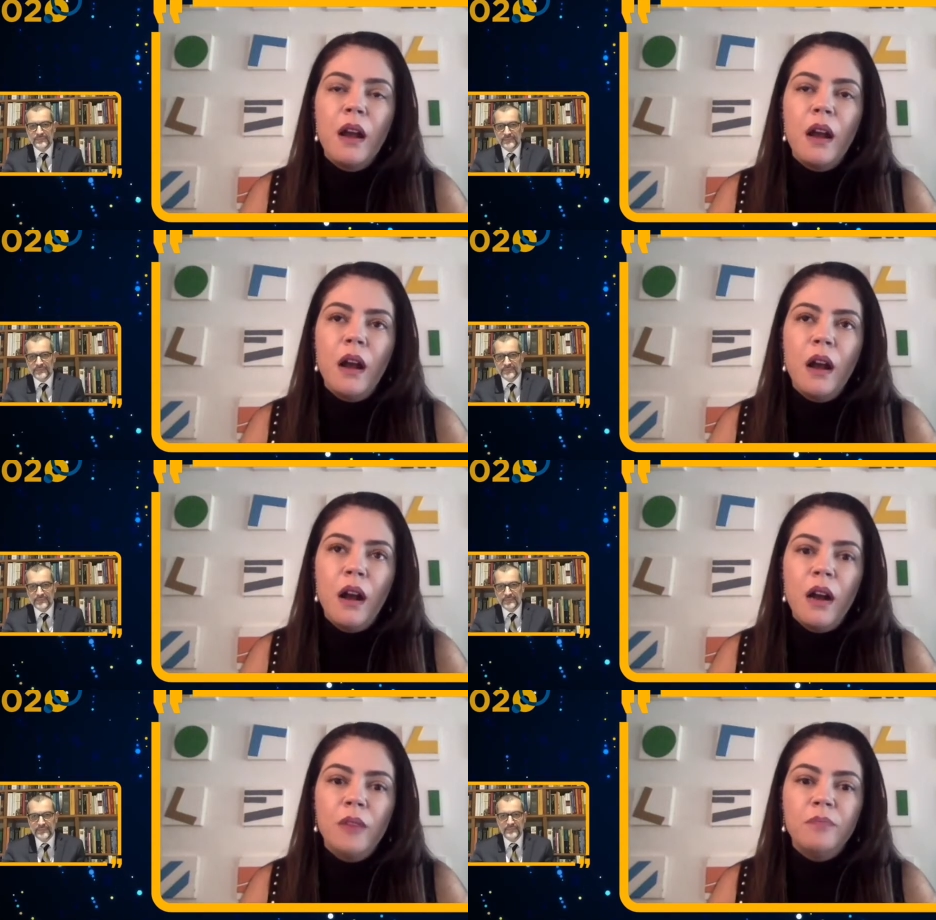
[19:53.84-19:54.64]

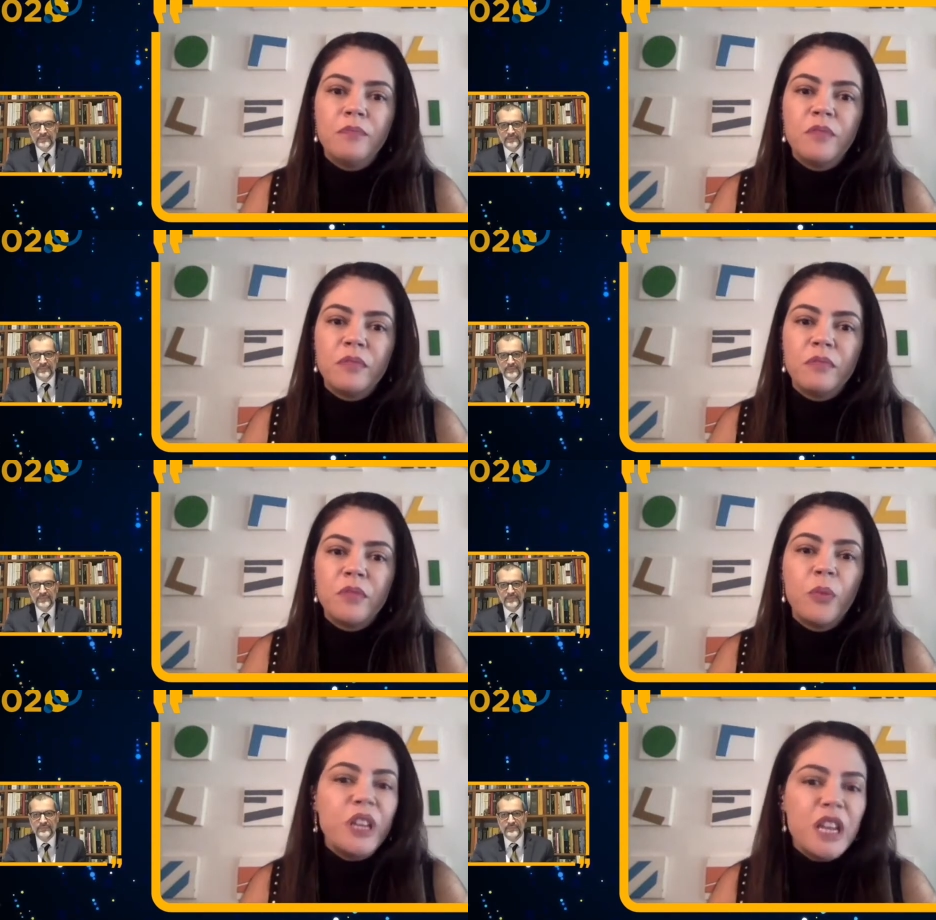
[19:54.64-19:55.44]
Speaker 1: um,
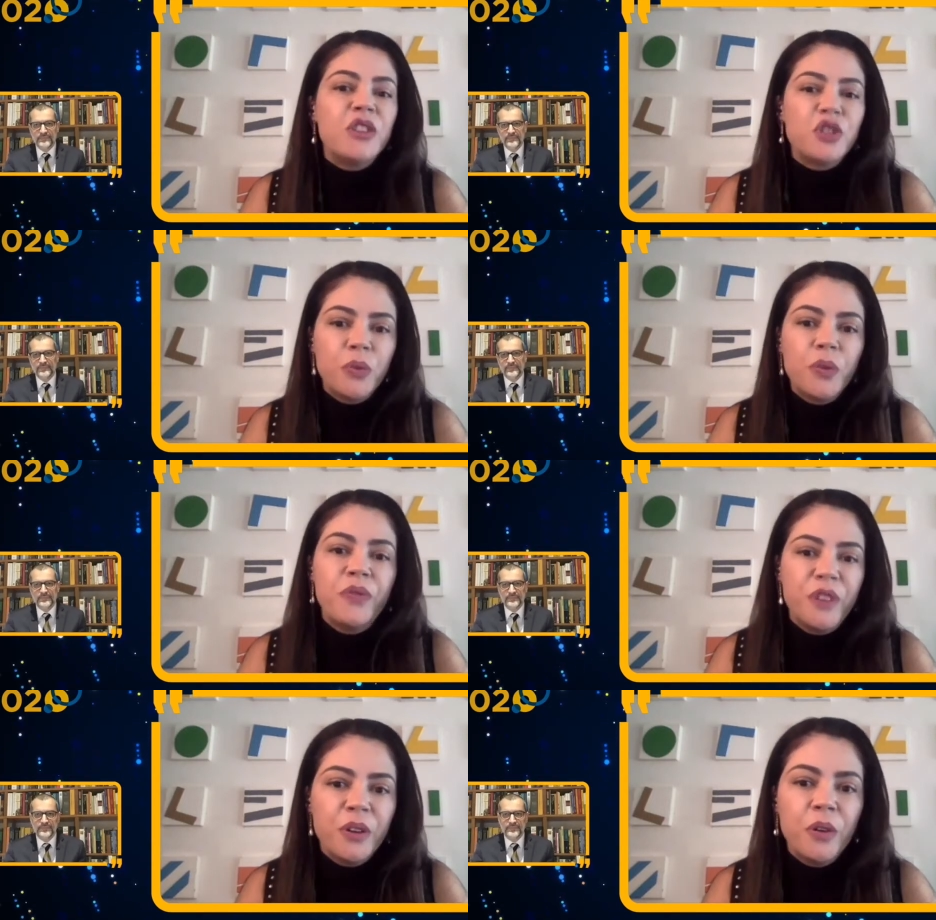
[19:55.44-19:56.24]
we need to
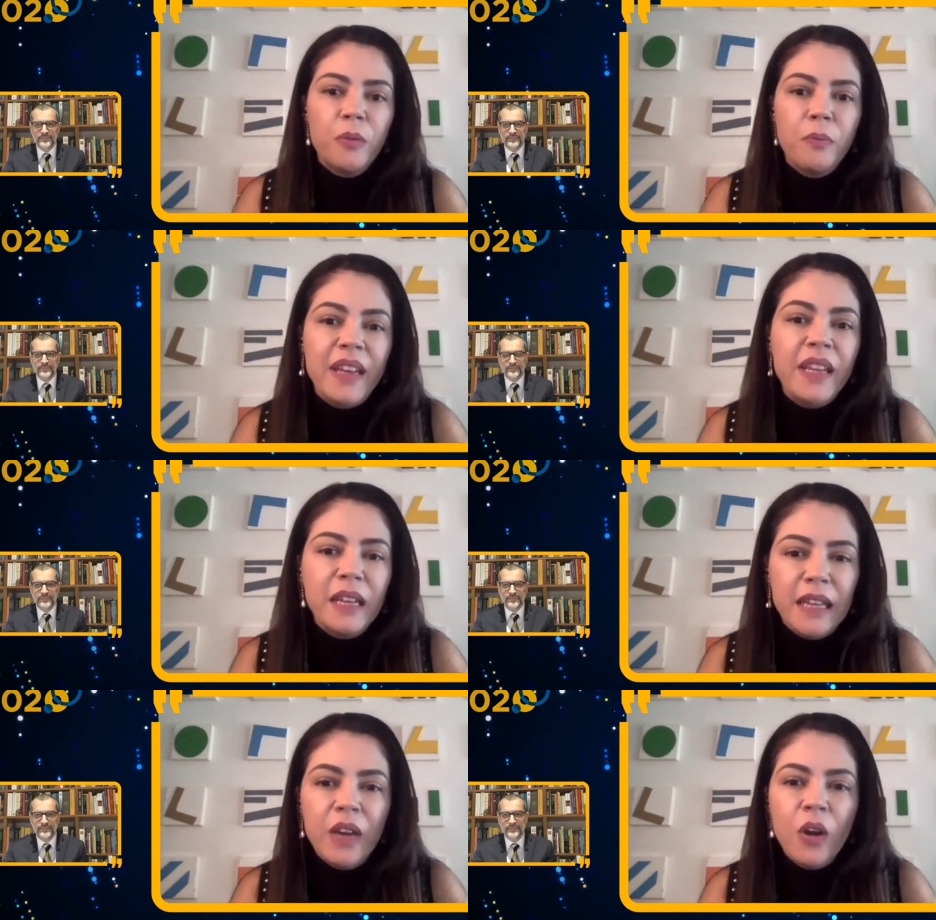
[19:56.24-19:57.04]
review
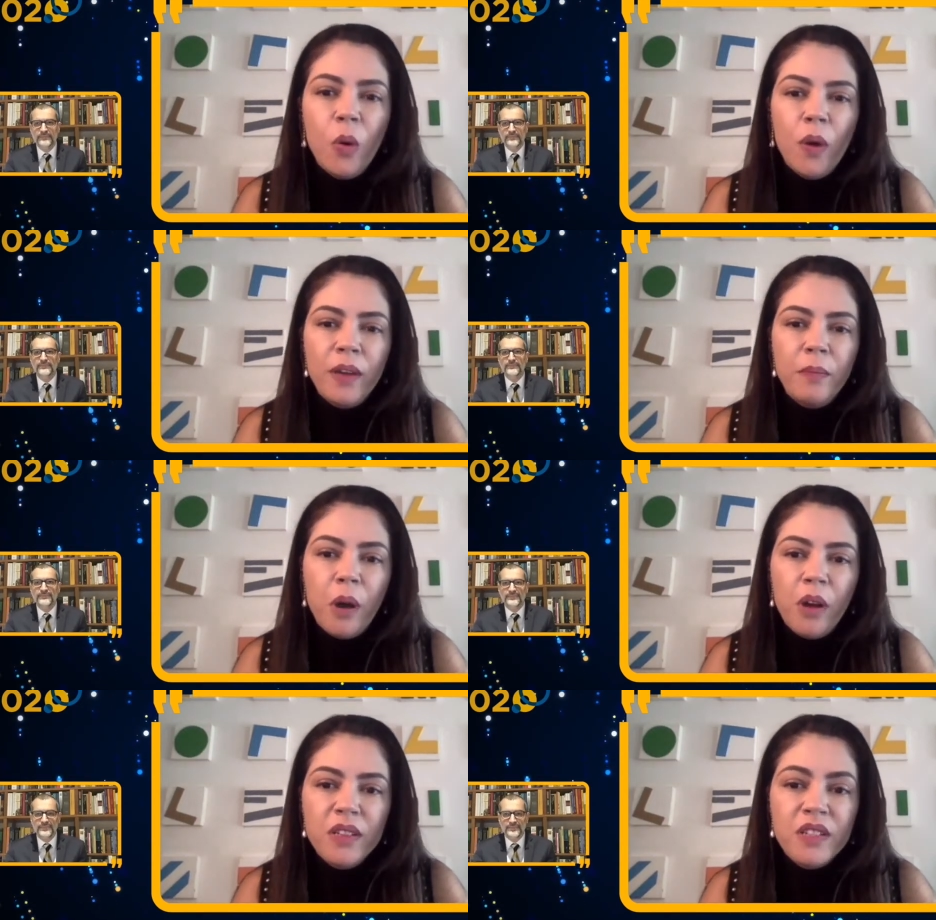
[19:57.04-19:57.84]
many legal
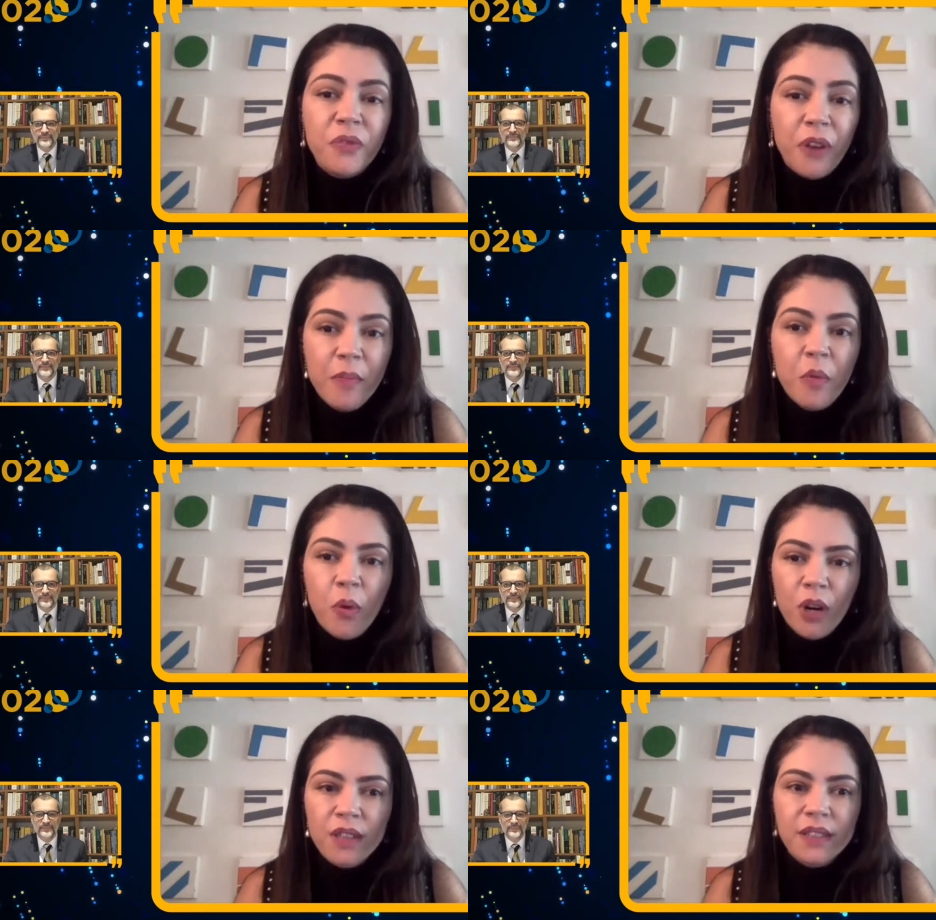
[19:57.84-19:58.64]
and policy
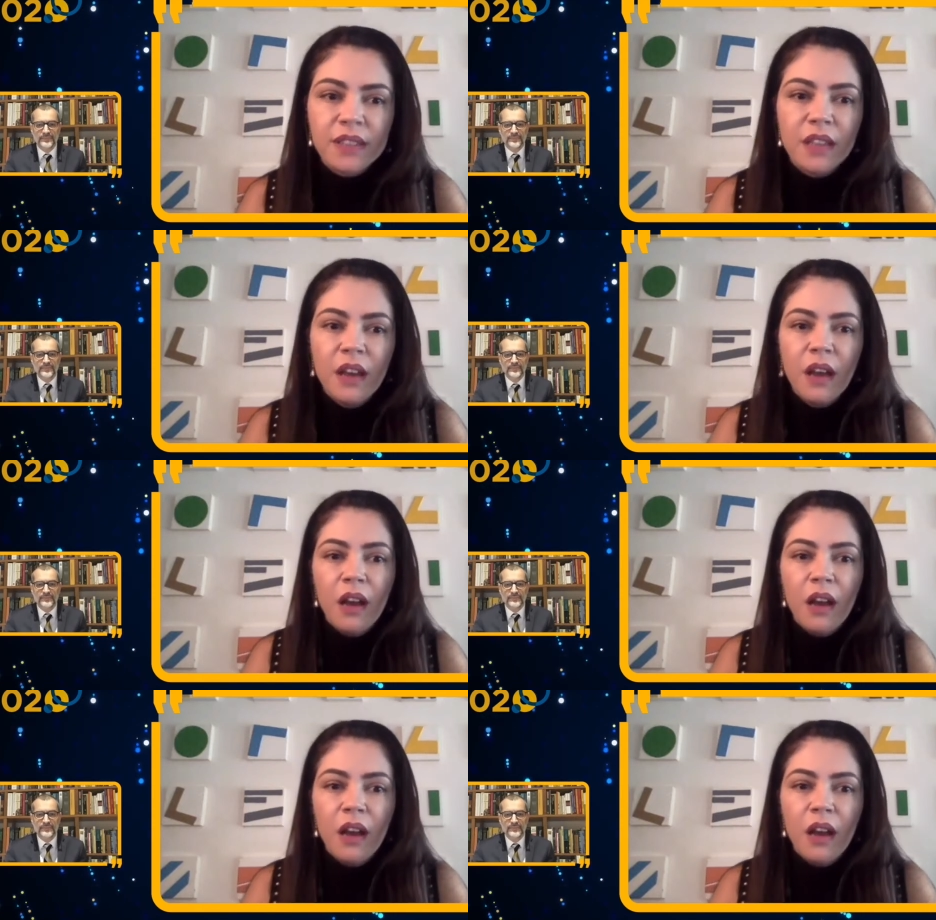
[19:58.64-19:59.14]
frameworks